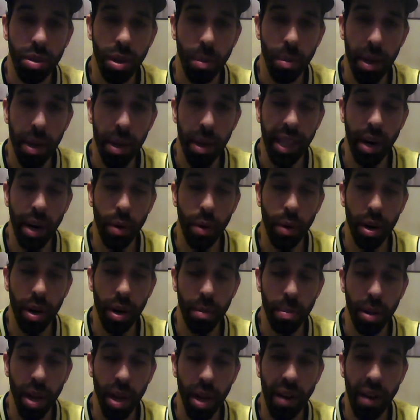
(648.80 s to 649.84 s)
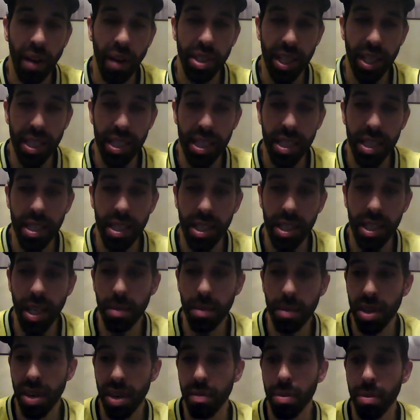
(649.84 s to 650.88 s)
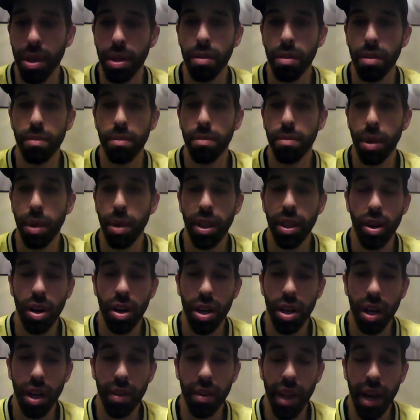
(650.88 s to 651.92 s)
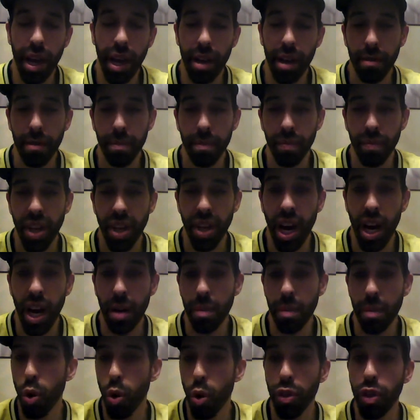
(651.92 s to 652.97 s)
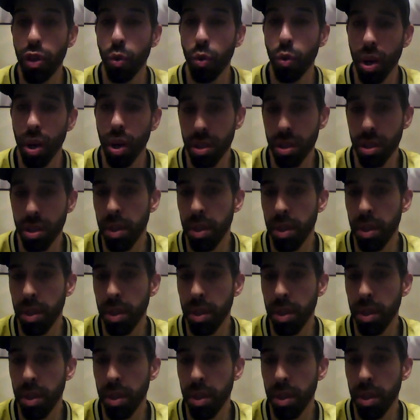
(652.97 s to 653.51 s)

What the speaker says: make that run in the playoffs against these teams that have been there and done that more than once. I